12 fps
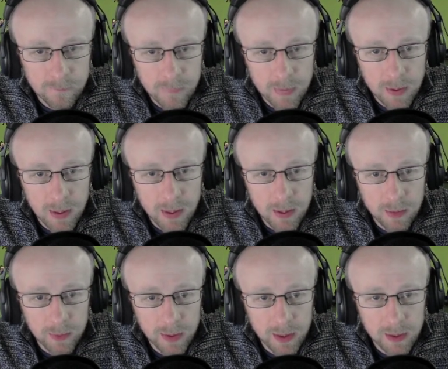Okay, are
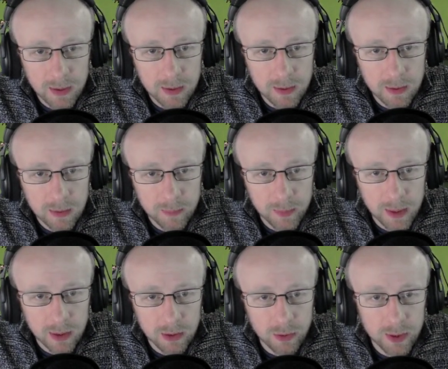we in being
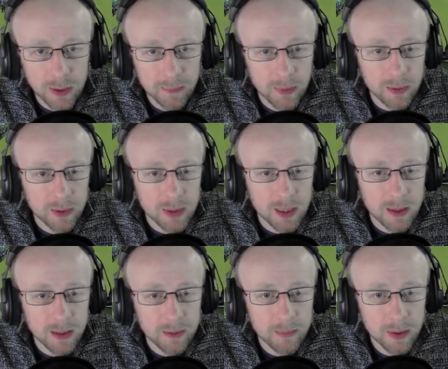annoying mode time?